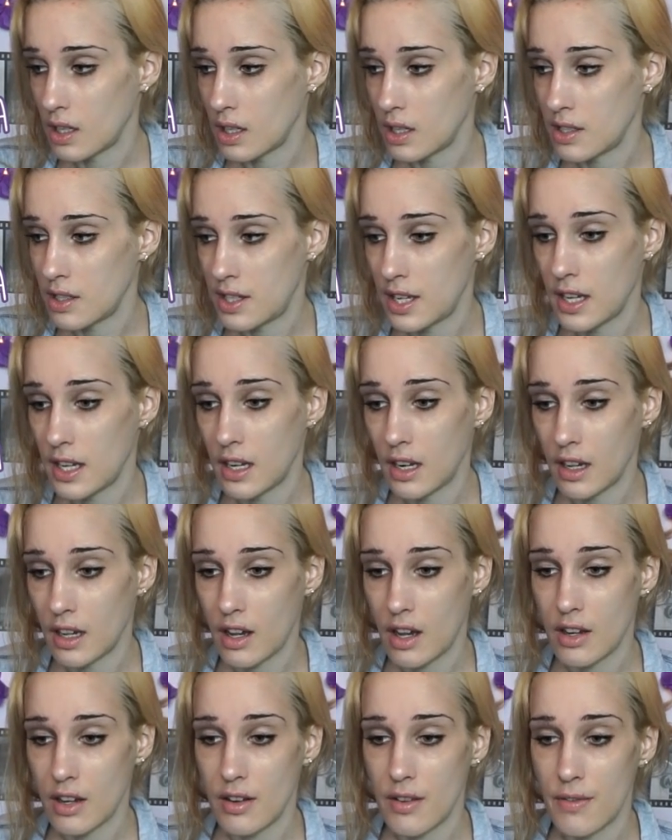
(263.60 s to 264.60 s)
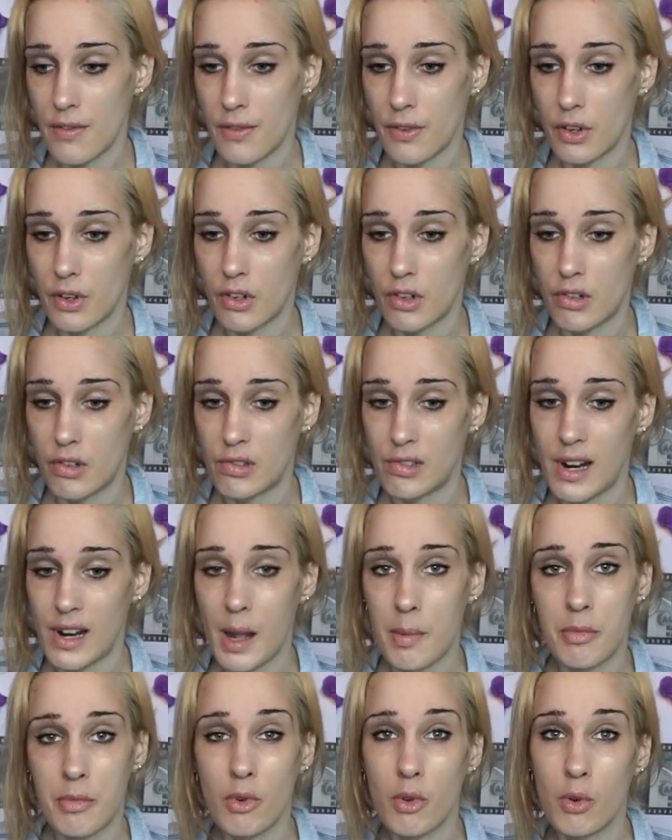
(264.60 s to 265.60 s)
until I kind of
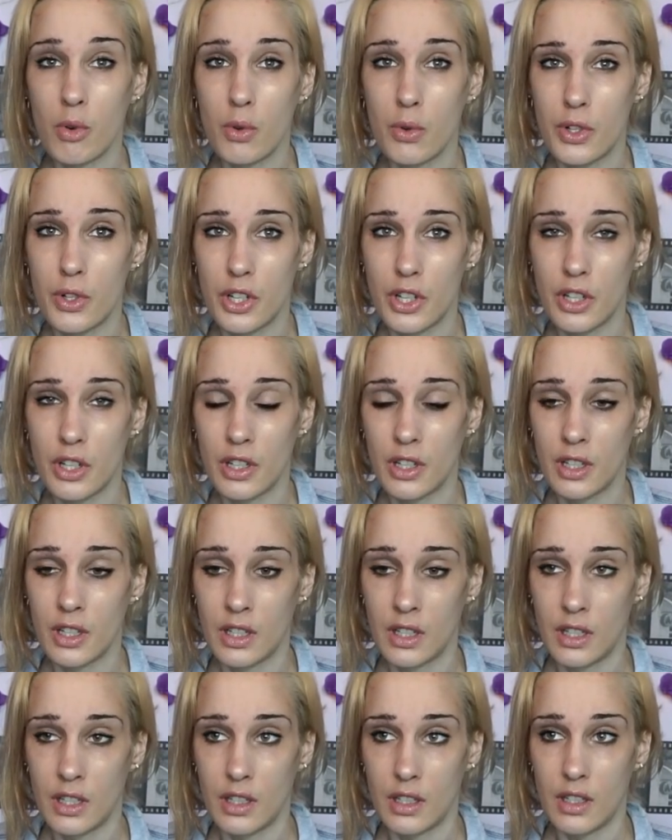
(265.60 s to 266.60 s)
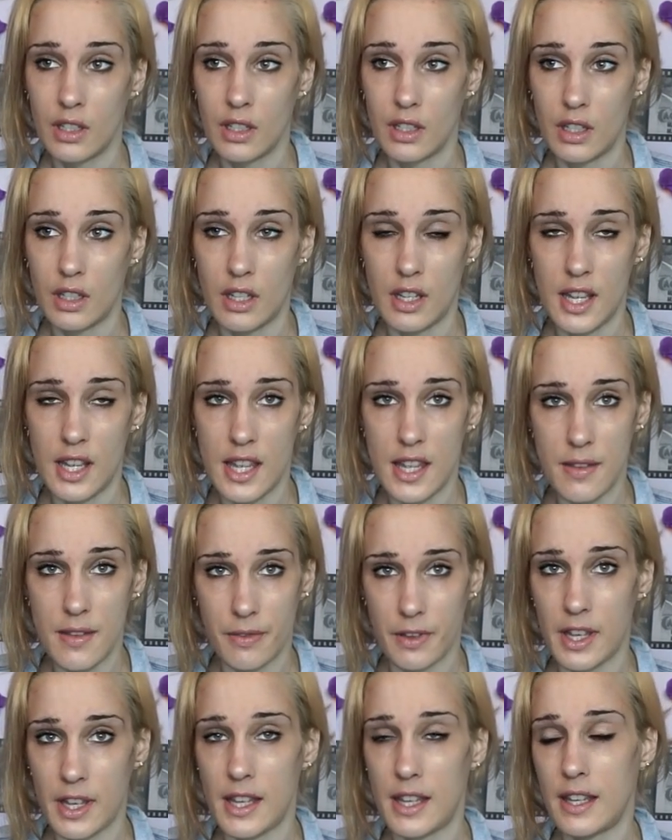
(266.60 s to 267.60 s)
grabbled at
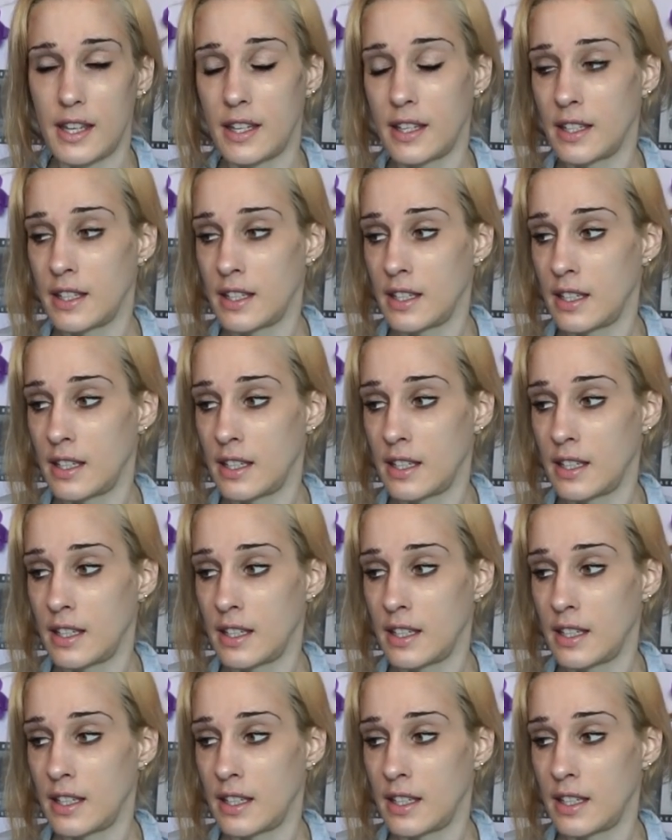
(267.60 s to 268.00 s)
Evie.